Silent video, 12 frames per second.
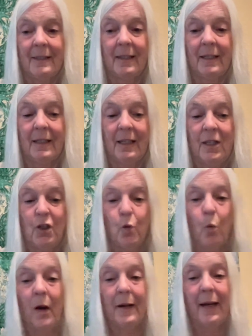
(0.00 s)
Like each
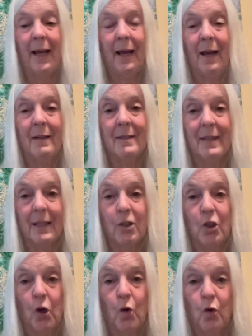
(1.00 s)
one has its
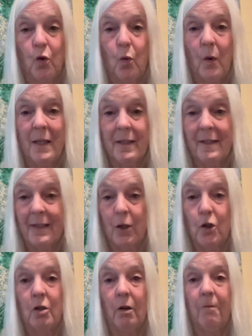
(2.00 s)
own
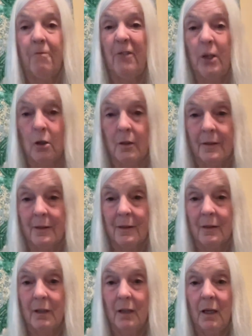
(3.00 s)
quintessential fears.
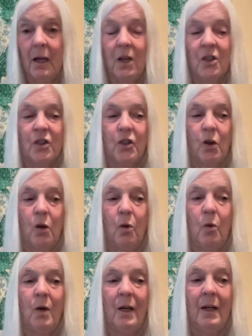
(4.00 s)

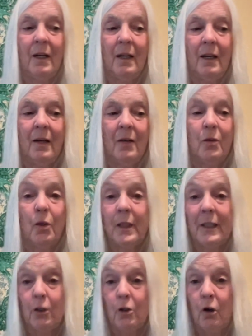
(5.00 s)
So the
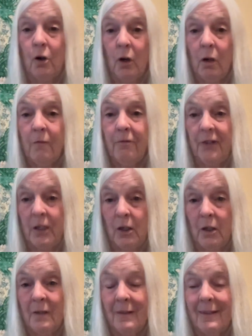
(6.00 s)
little girl
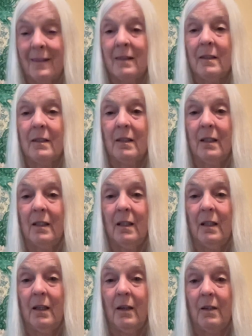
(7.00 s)
fears,
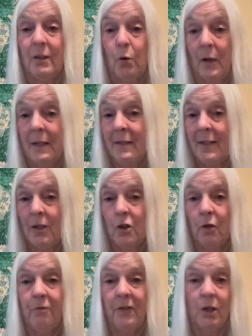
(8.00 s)

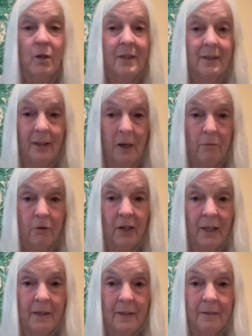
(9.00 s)
quintessential fear is
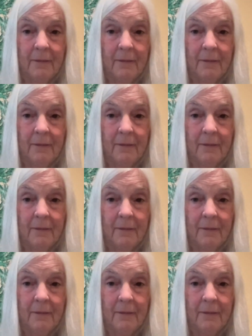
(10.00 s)
slavery.